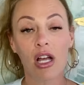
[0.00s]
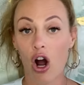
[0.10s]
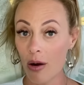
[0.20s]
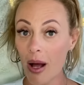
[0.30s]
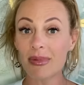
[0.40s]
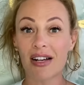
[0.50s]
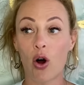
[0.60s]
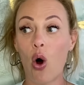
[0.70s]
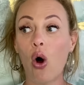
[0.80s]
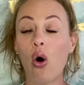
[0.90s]
our moms have
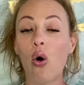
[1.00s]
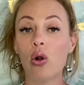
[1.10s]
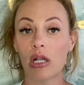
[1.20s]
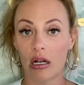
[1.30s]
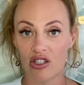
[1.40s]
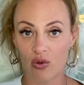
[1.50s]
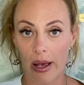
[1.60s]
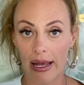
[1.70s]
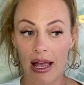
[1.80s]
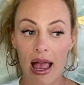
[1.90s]
a whole lot of
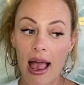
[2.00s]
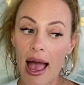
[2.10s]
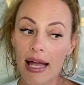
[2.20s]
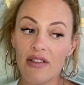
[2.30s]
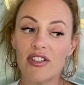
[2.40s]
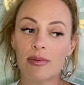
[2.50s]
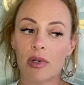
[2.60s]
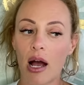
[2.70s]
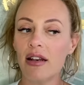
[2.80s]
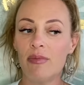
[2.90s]
sway. And if it's
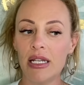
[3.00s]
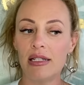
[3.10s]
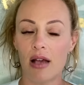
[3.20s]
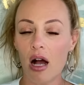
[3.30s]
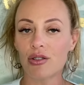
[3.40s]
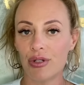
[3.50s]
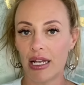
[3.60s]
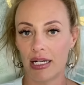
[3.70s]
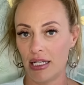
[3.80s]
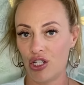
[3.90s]
kind of been
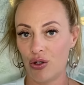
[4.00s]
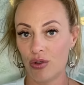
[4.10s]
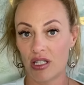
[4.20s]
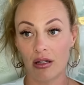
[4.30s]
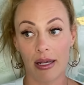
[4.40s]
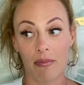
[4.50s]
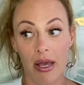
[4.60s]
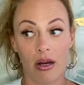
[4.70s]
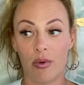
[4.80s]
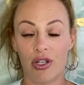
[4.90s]
indoctrinated in you to like
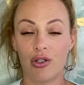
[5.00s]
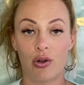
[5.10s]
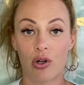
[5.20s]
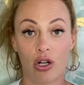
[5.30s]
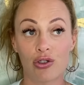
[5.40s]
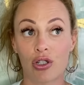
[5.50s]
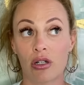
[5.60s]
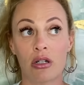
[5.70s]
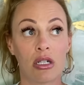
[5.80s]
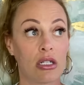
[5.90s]
marry within your own
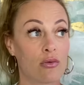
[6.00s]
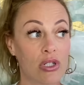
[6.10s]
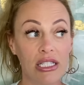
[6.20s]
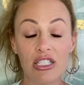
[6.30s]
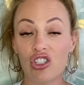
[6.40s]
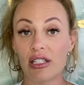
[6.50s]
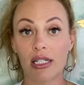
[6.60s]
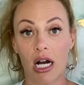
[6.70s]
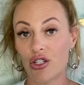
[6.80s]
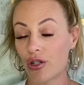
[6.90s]
culture, religion,
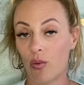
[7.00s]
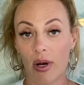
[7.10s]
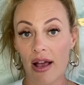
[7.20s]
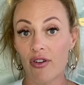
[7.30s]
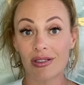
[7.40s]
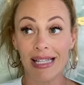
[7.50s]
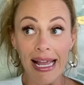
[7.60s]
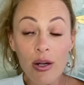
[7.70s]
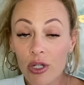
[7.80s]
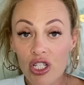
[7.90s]
country, whatever,
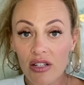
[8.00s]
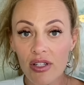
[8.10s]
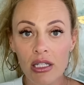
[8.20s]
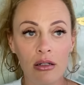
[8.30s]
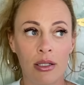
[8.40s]
language even,